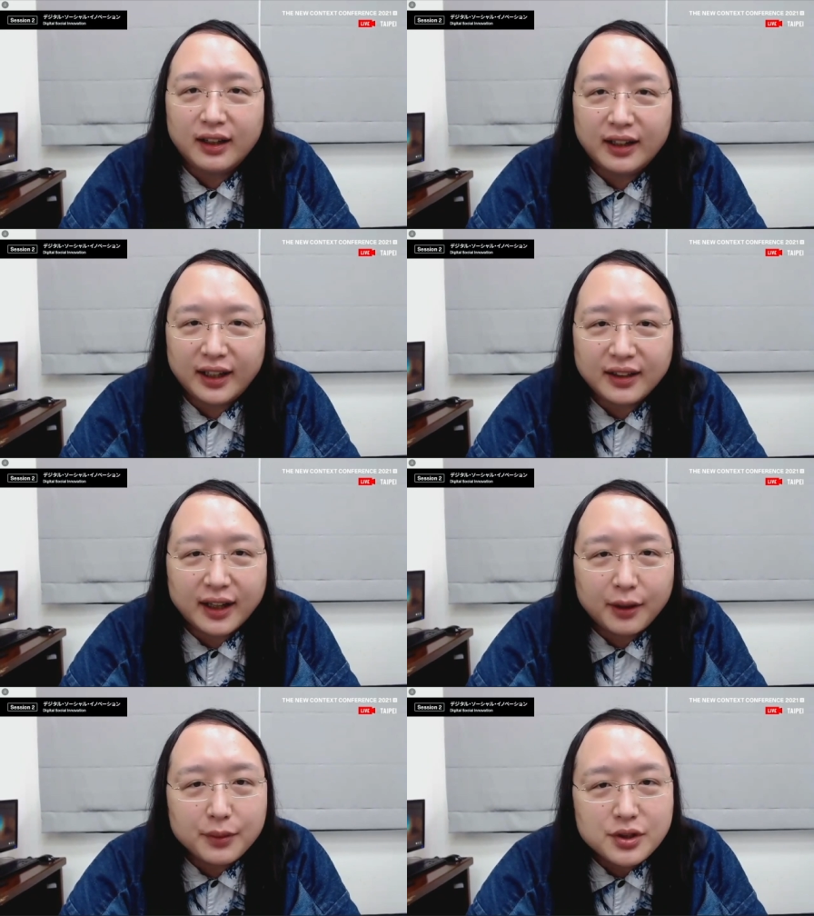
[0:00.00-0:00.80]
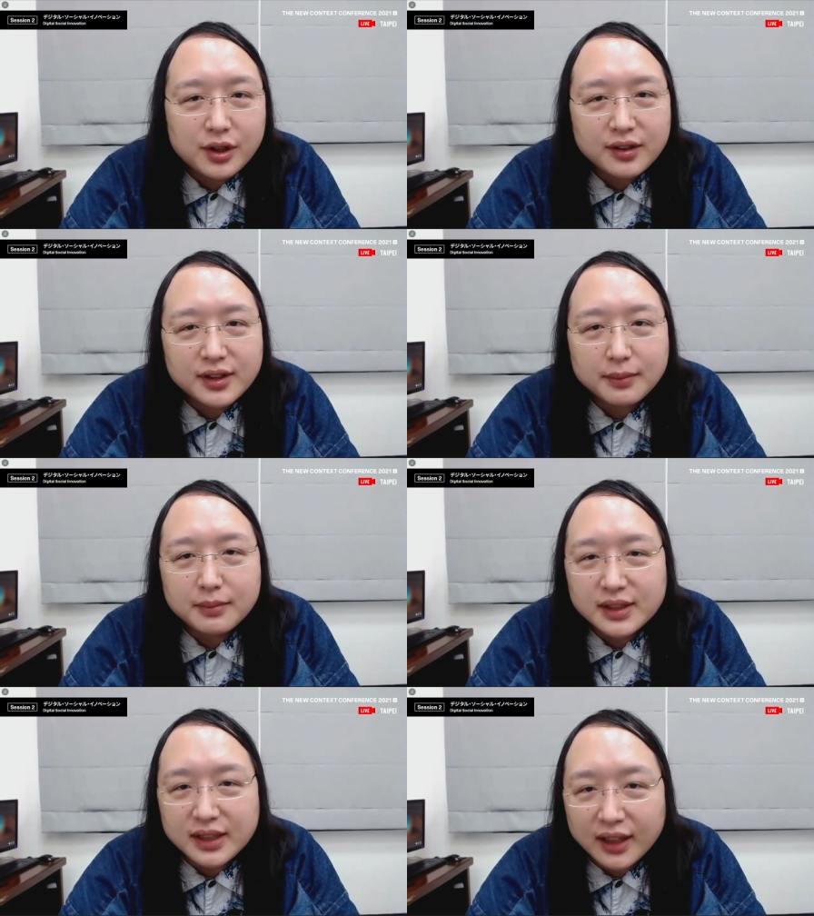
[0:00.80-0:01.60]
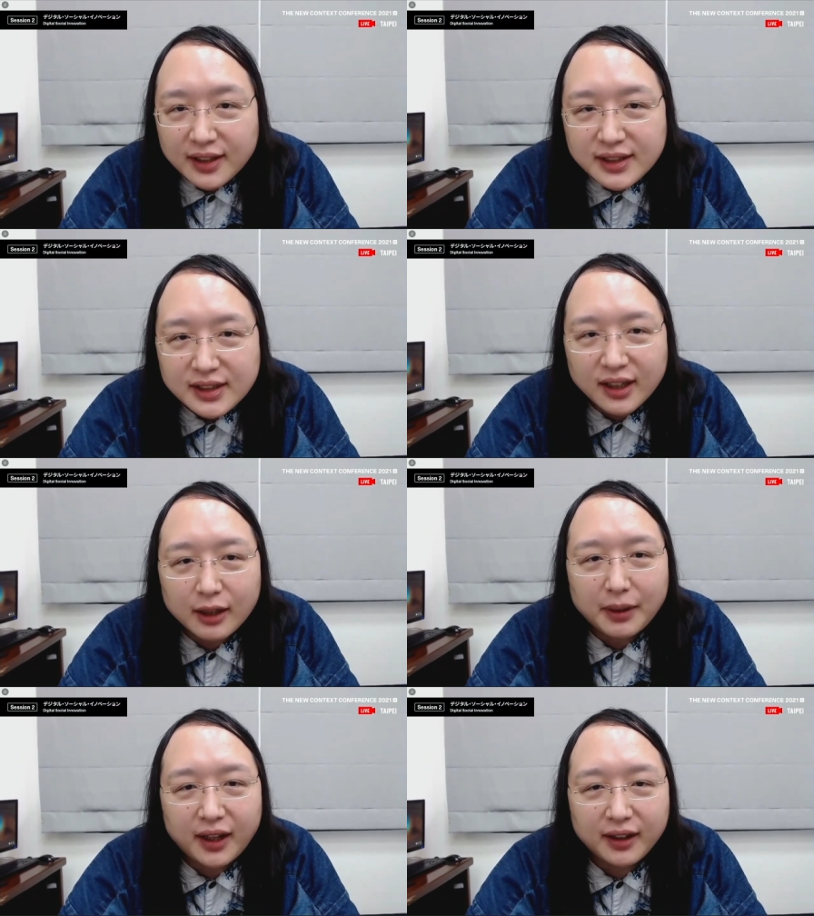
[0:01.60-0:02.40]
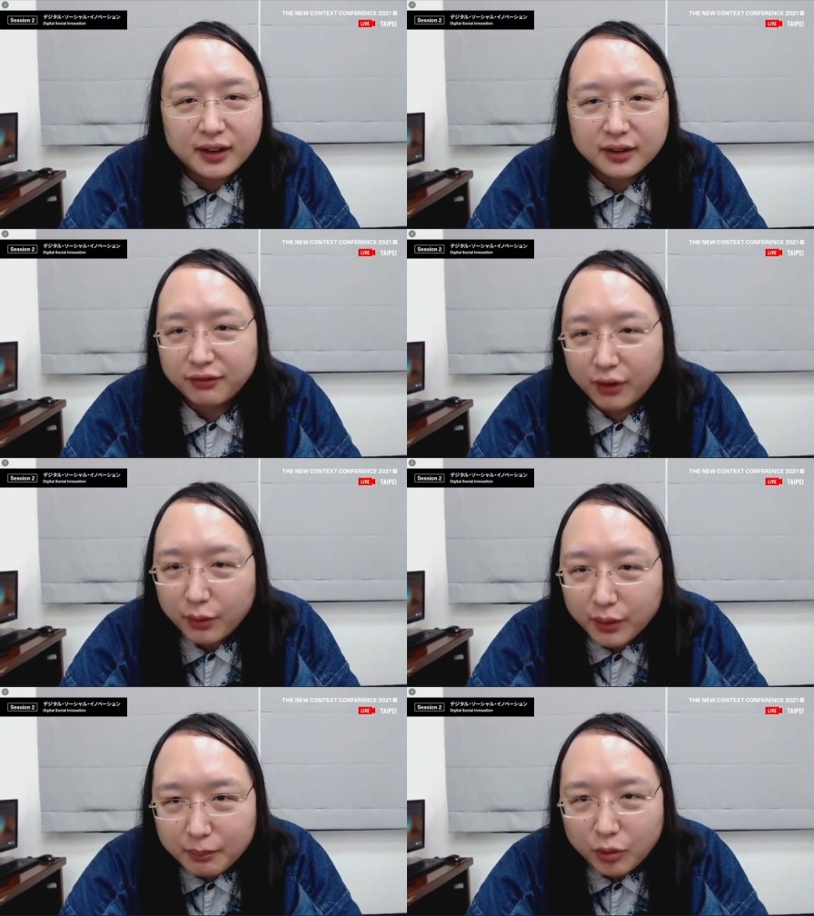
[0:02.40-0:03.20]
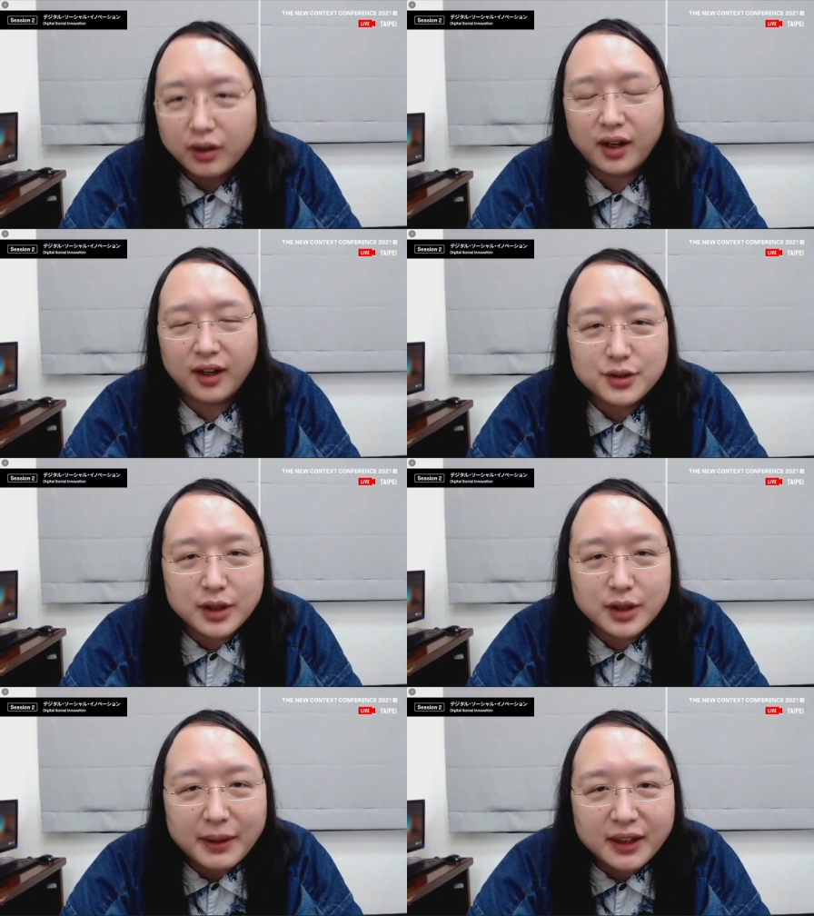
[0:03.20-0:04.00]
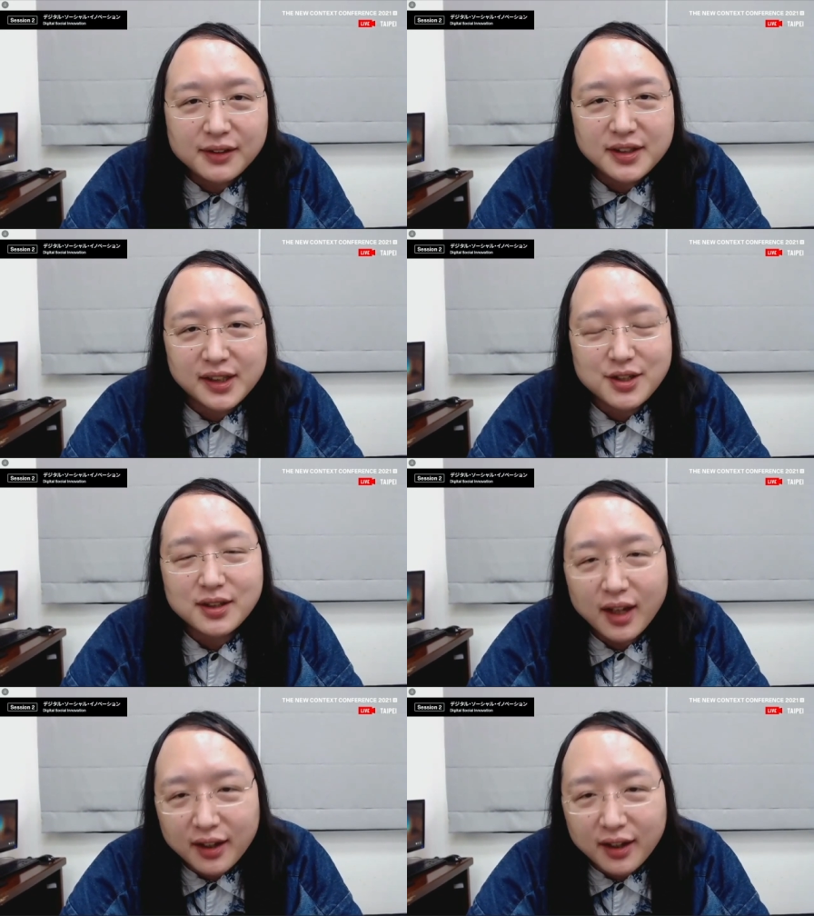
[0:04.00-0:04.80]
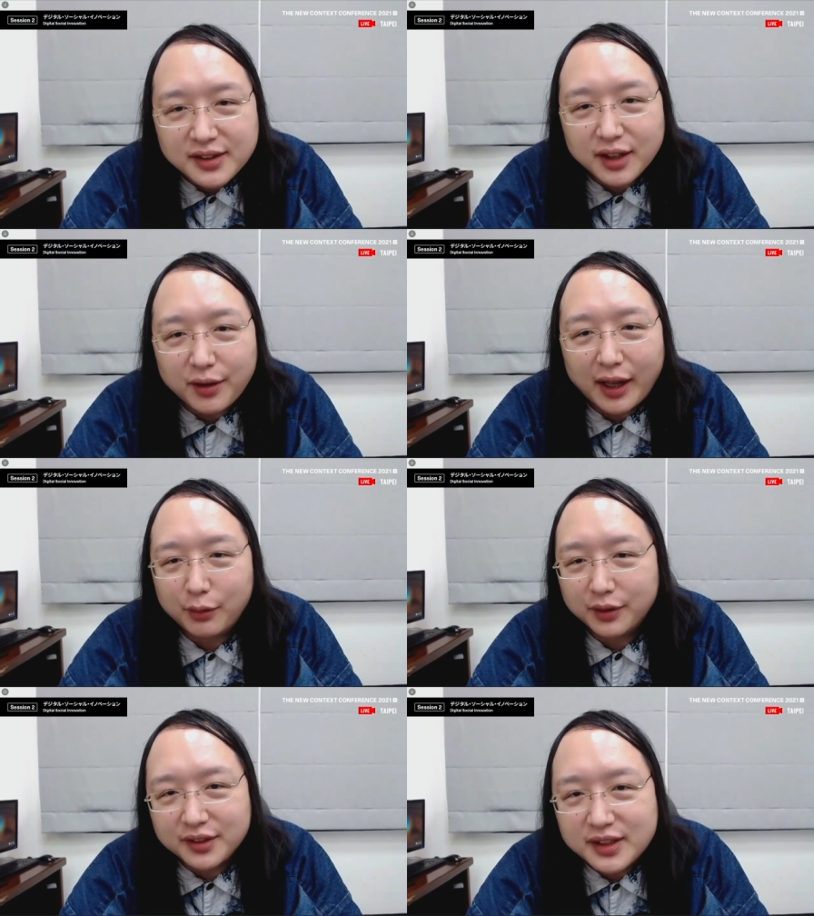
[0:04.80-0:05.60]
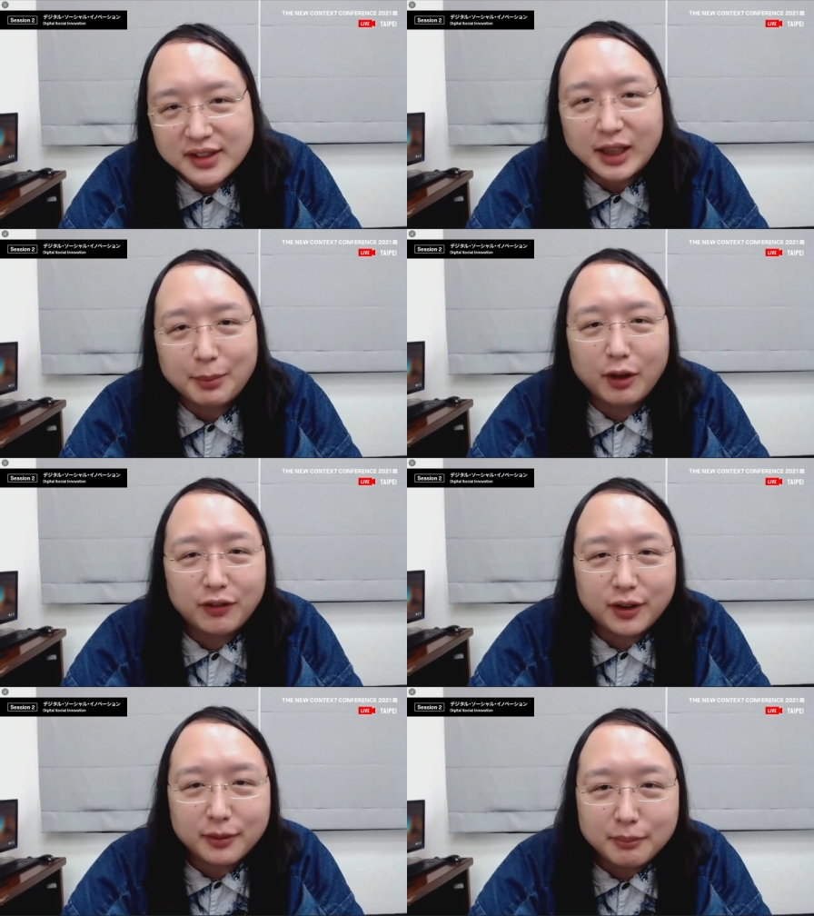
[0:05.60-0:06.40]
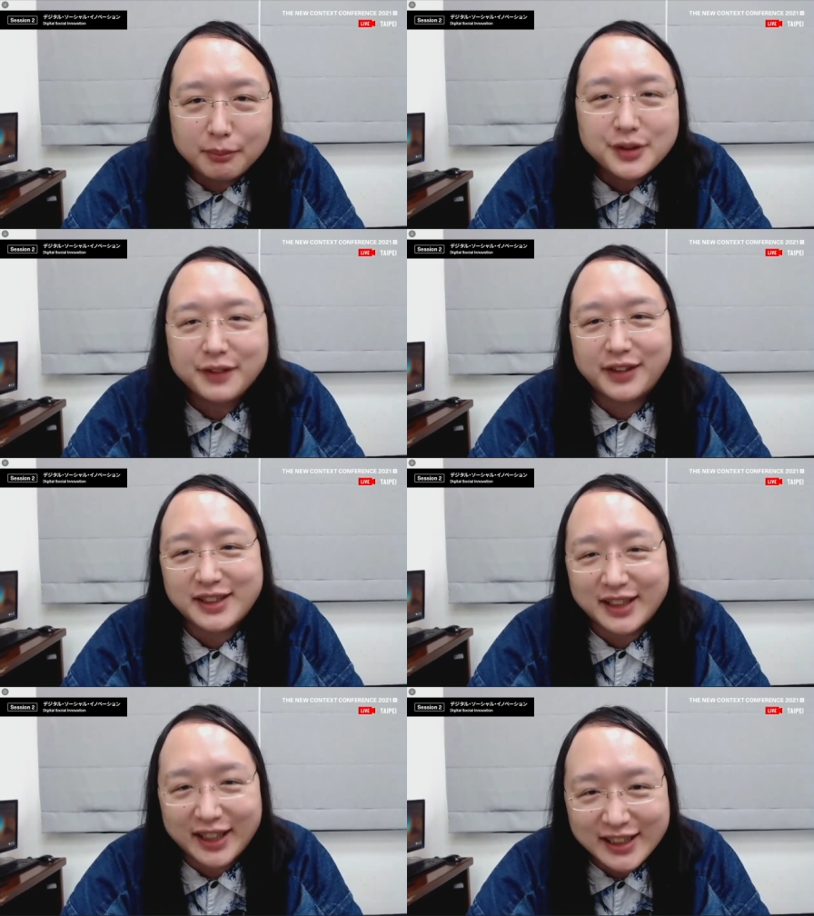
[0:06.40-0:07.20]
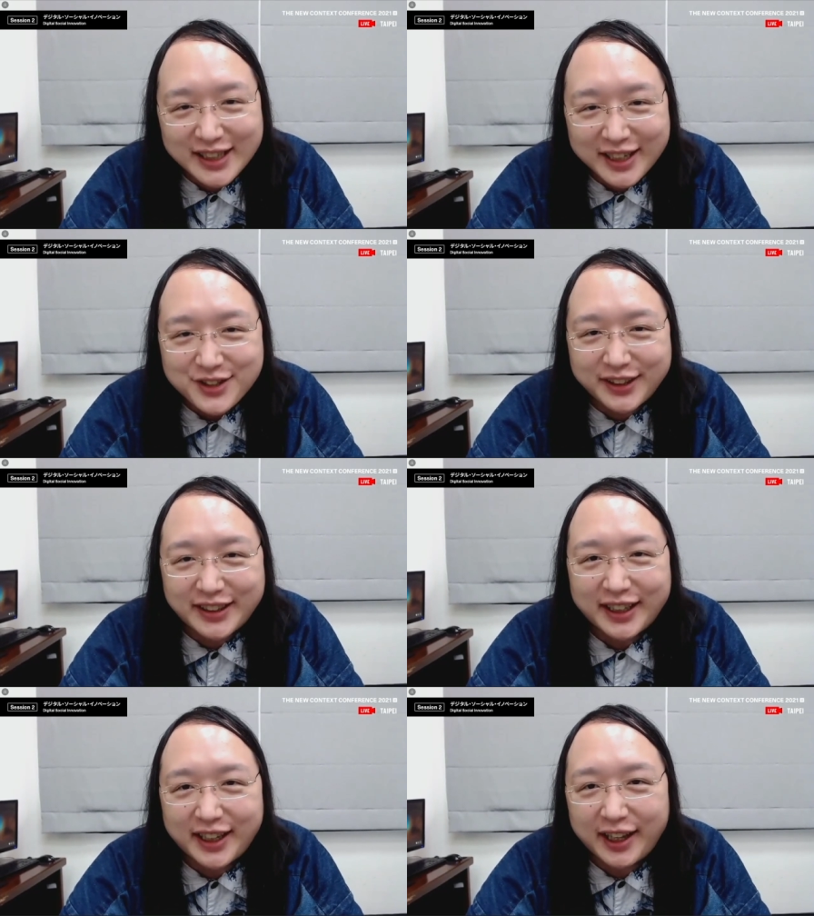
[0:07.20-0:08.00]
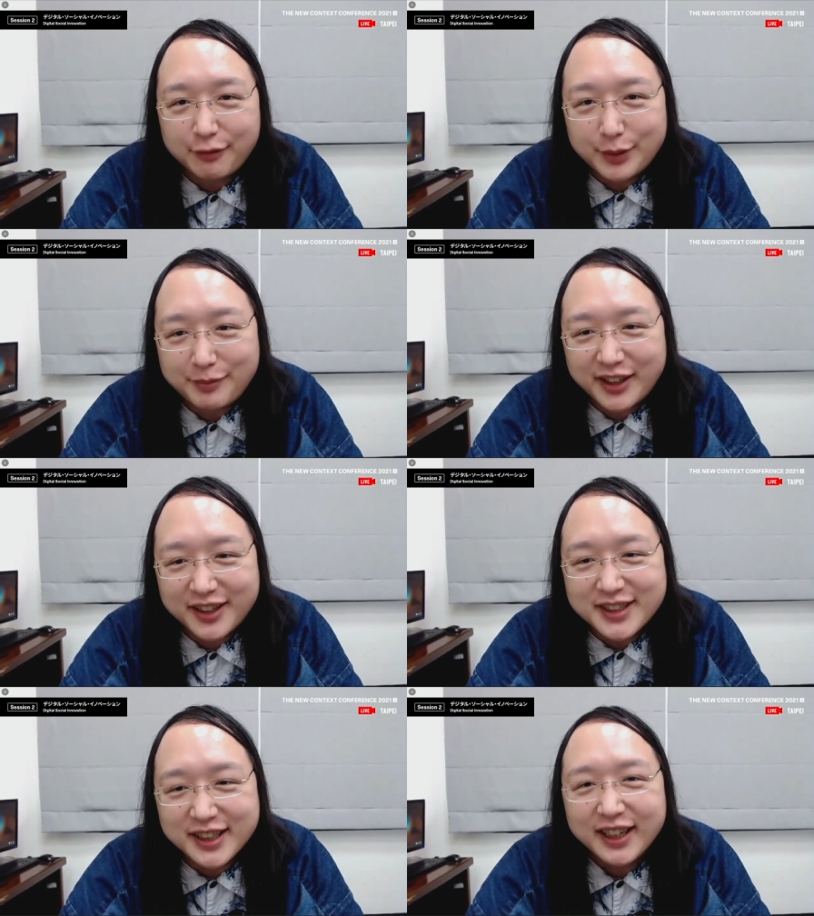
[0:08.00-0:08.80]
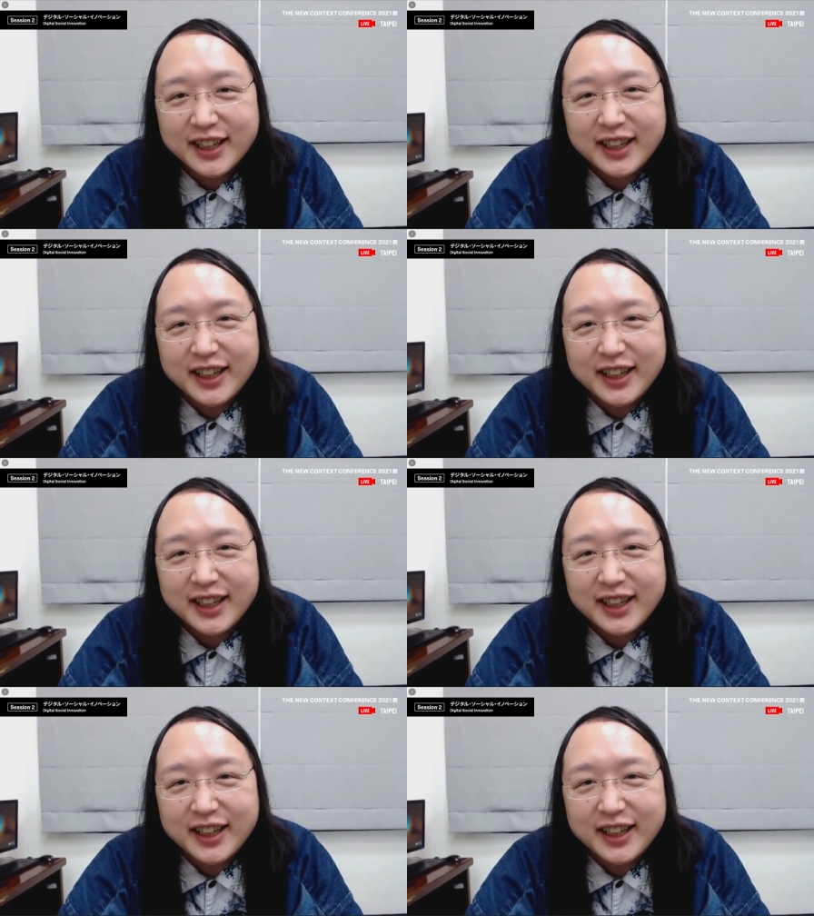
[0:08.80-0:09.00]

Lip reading: And I will share some slides, but I look forward more to the panel discussion. So I will skip over most of the slides, actually, that I have prepared.